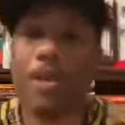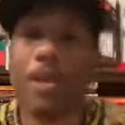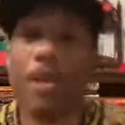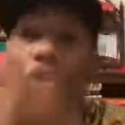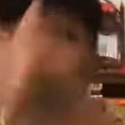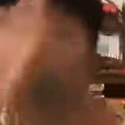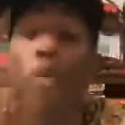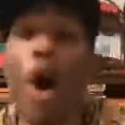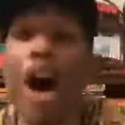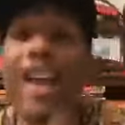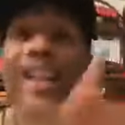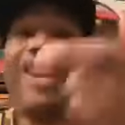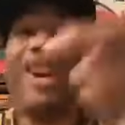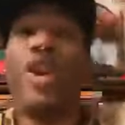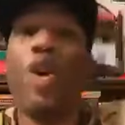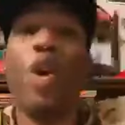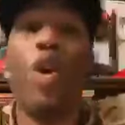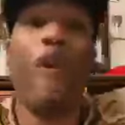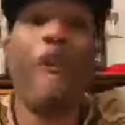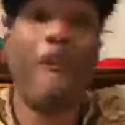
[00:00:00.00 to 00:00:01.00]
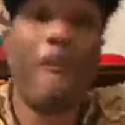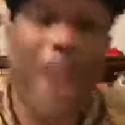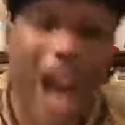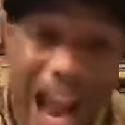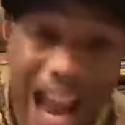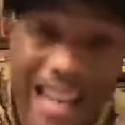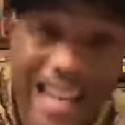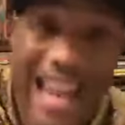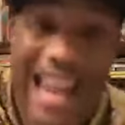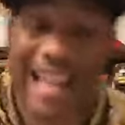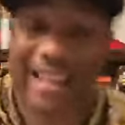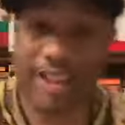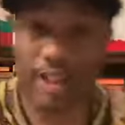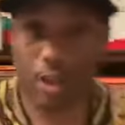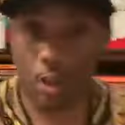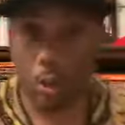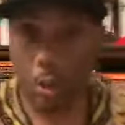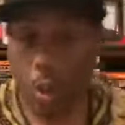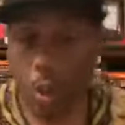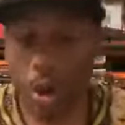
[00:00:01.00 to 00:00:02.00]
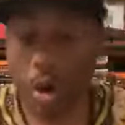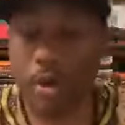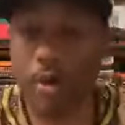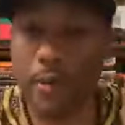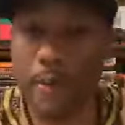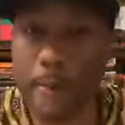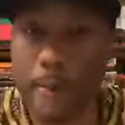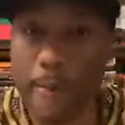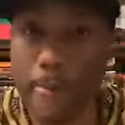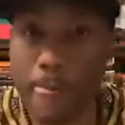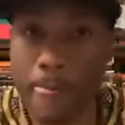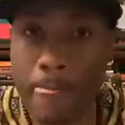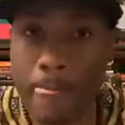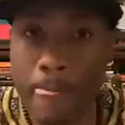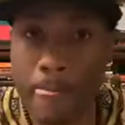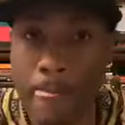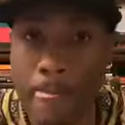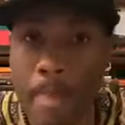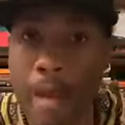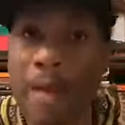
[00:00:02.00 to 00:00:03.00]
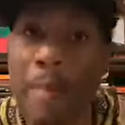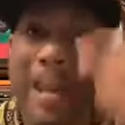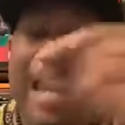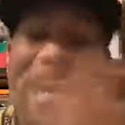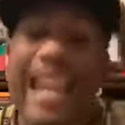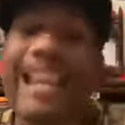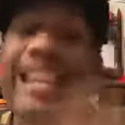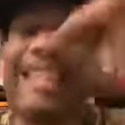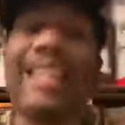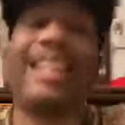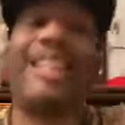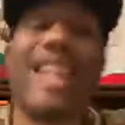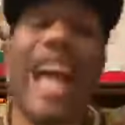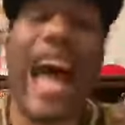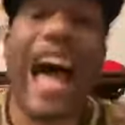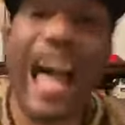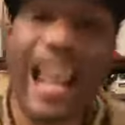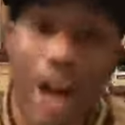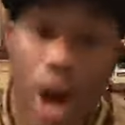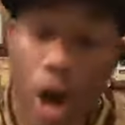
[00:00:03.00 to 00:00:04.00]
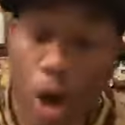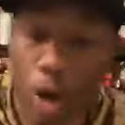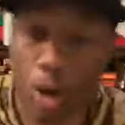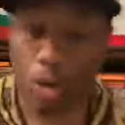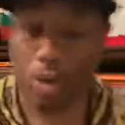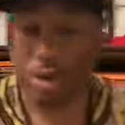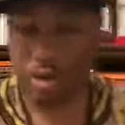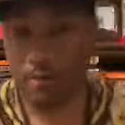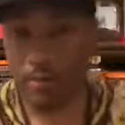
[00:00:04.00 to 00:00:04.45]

the one who financed the war, in the shadows